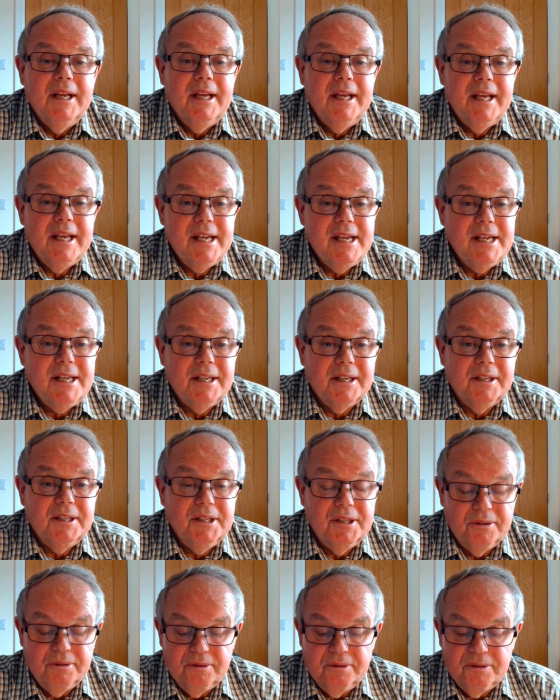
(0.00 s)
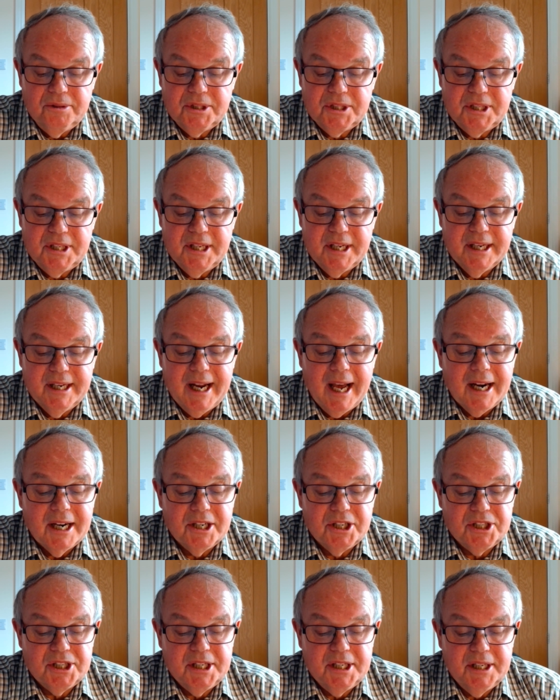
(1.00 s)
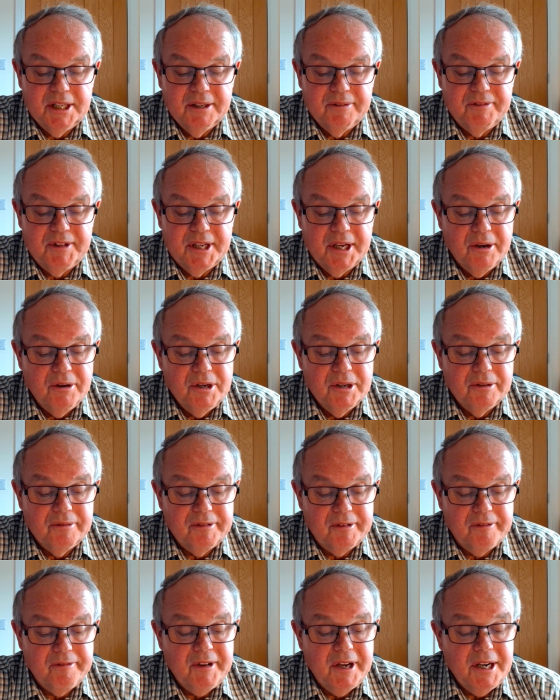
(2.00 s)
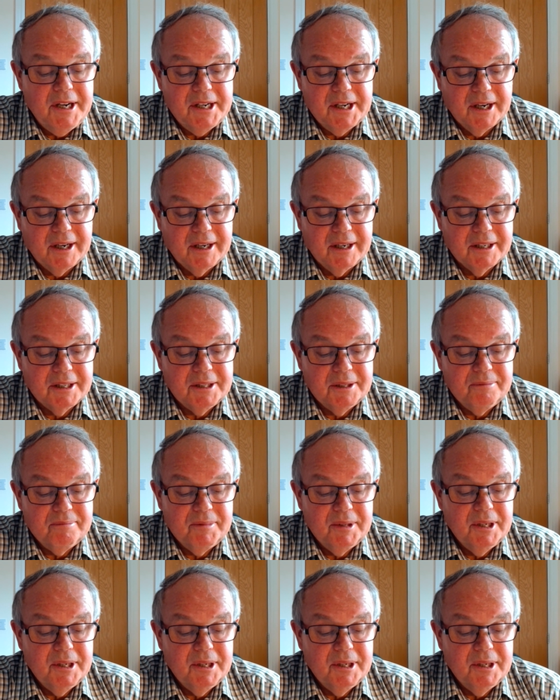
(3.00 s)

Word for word: He used the analogy of the owner of a vineyard